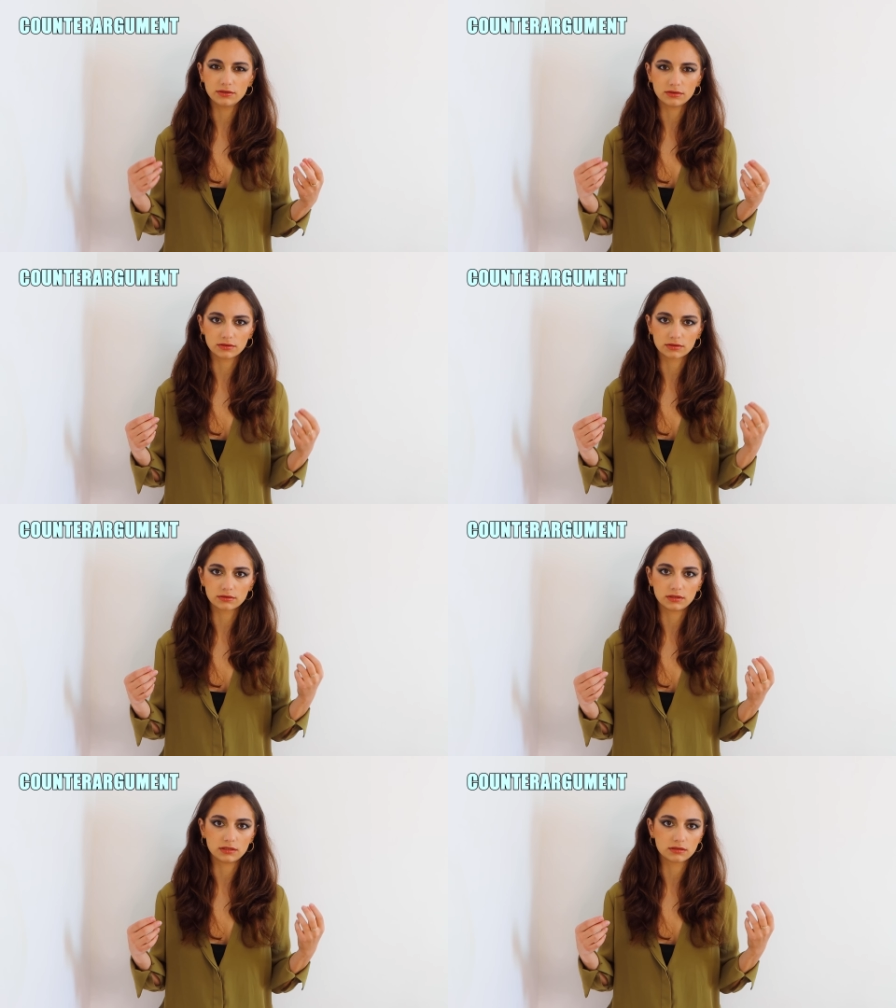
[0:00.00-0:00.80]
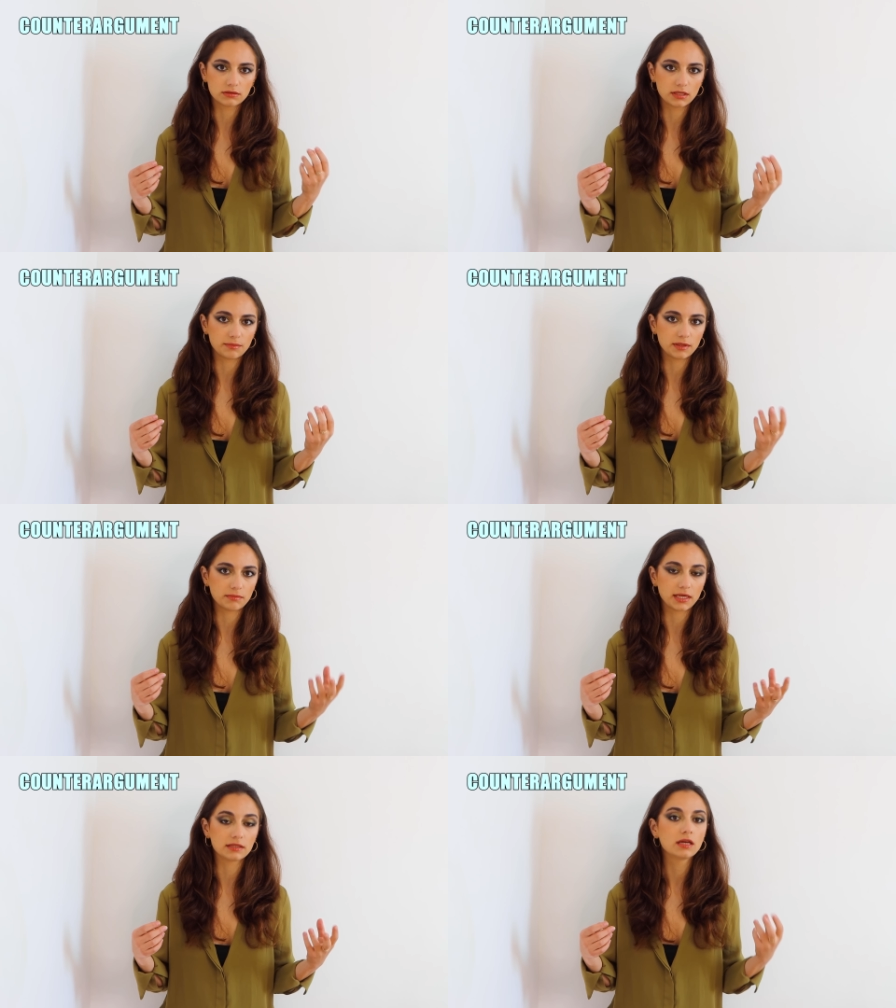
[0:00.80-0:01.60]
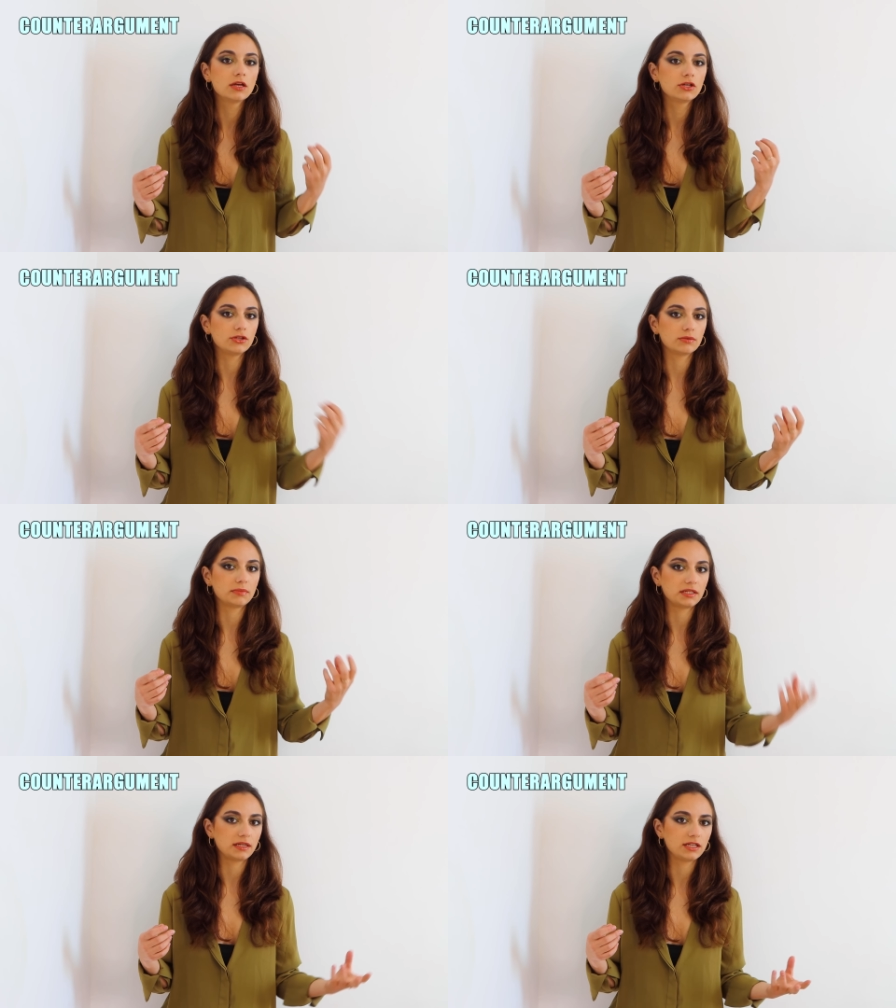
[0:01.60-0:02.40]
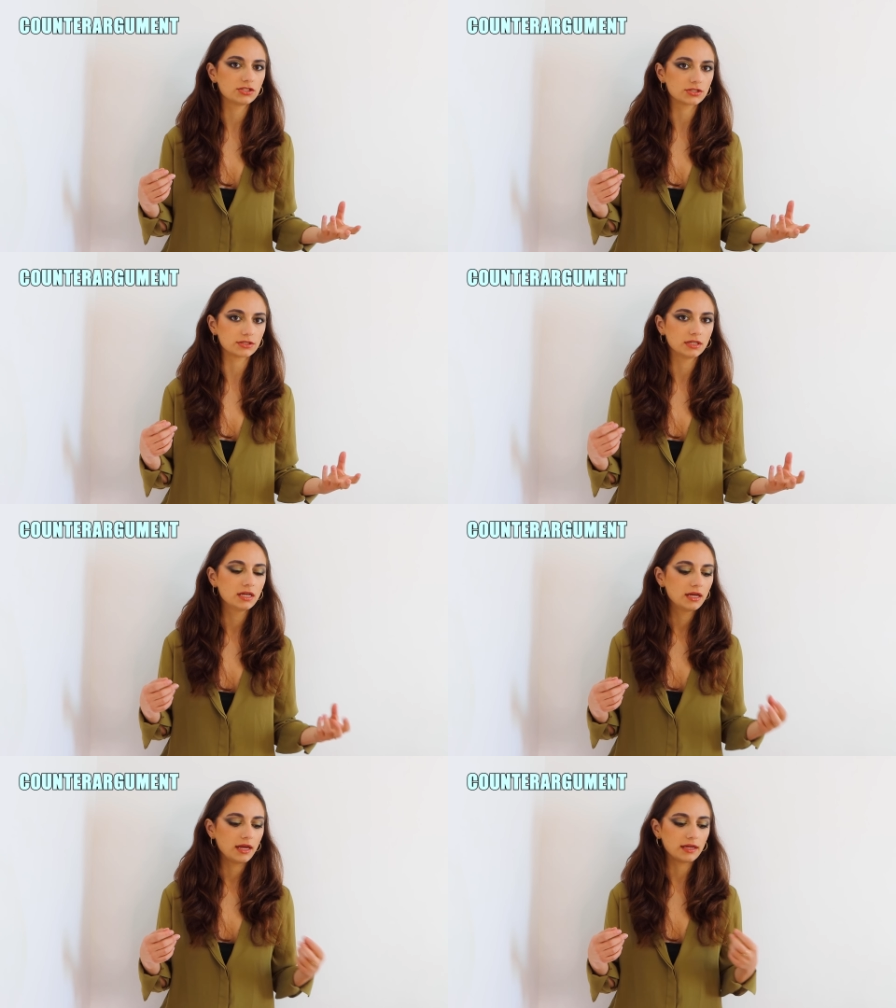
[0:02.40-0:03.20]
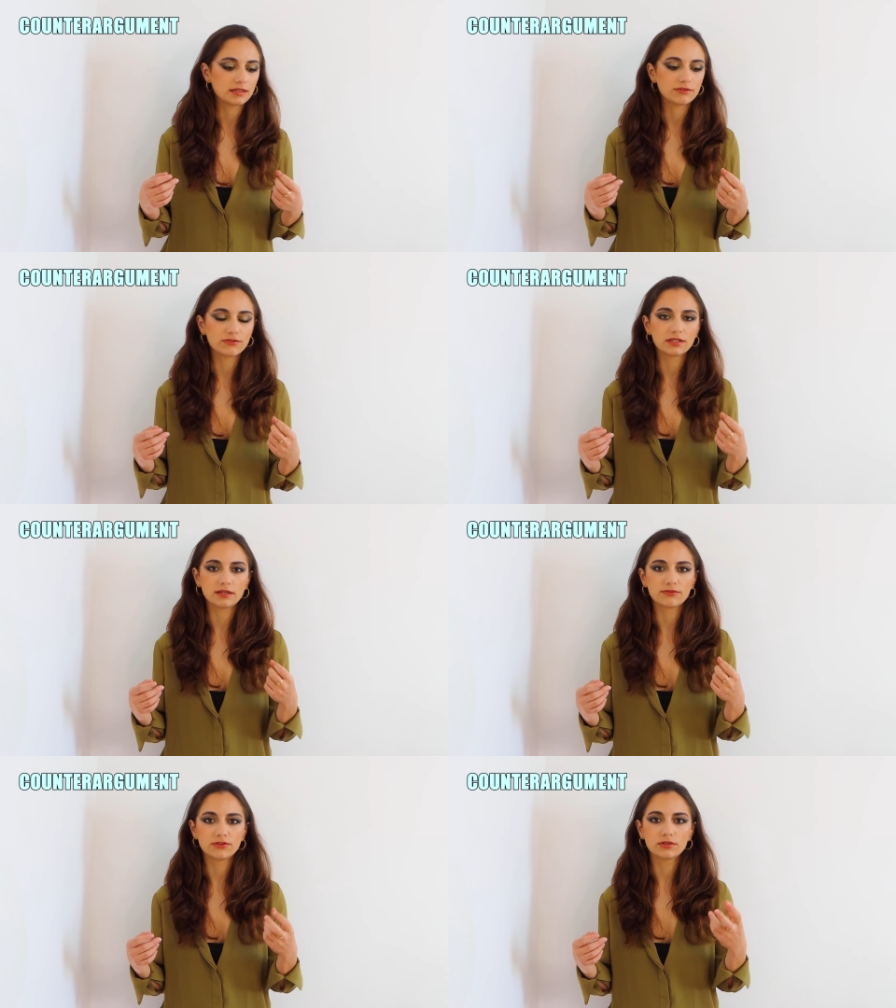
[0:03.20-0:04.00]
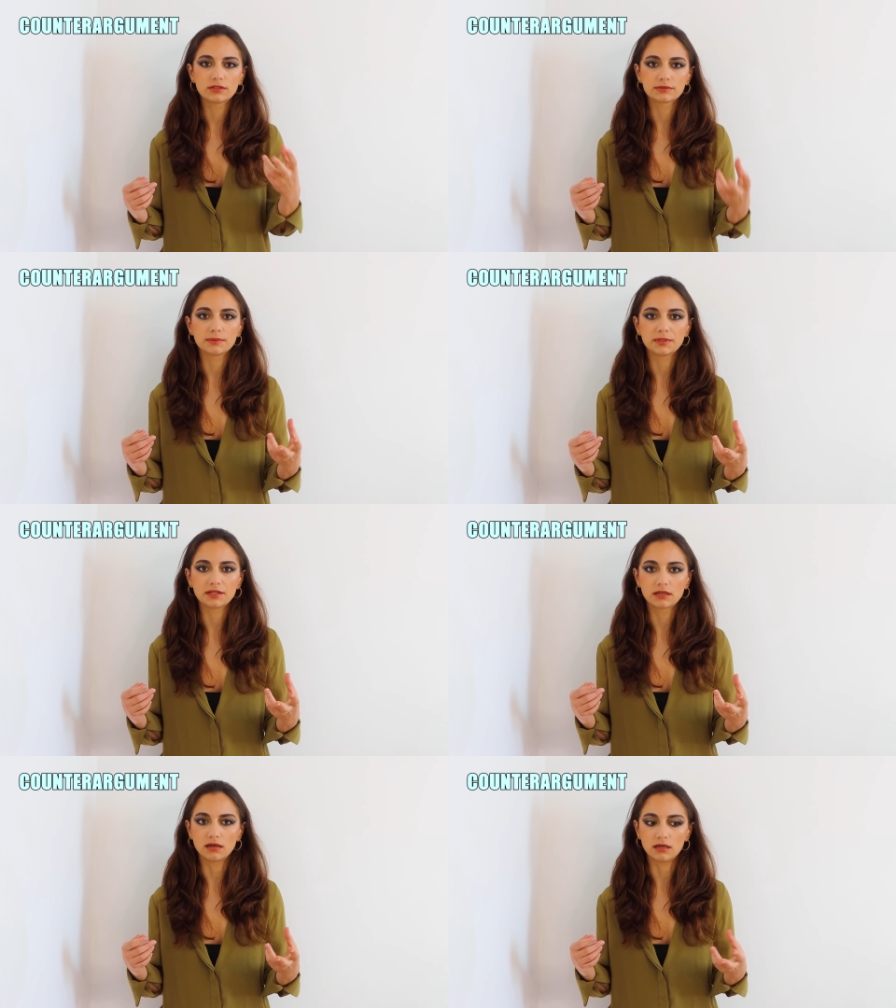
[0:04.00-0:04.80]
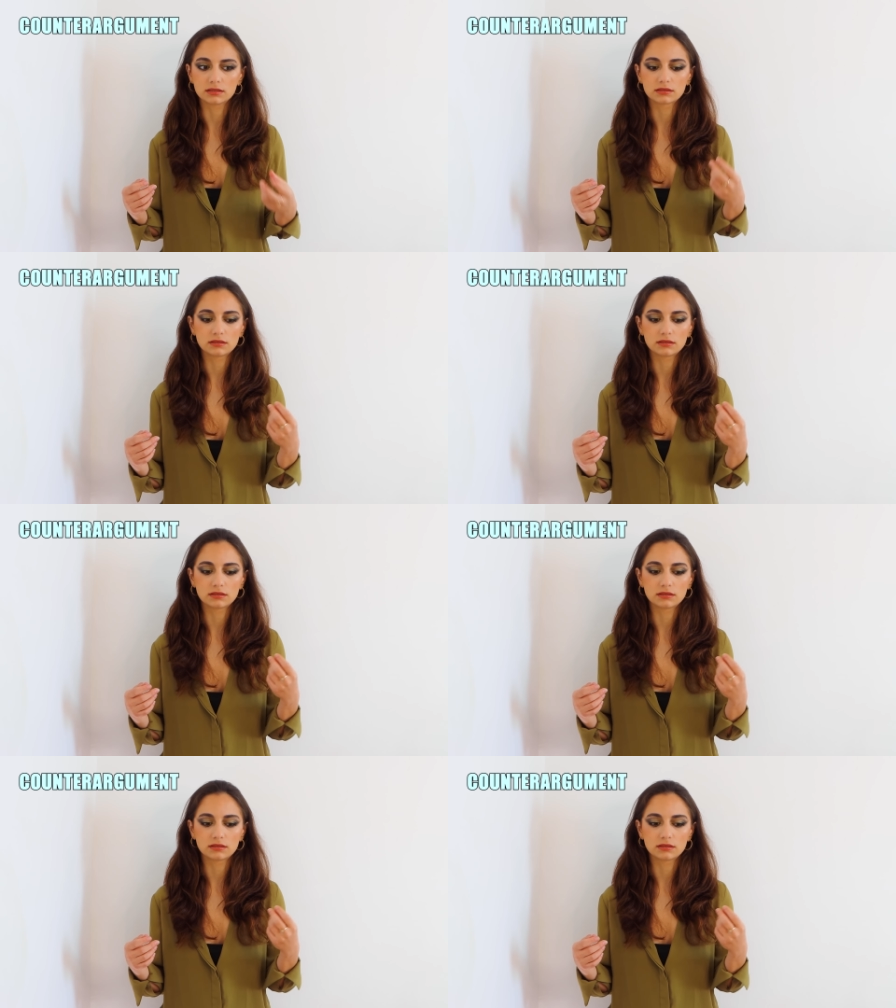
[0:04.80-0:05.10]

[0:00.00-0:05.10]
you also need to keep in mind human nature. And even if you agree with a cause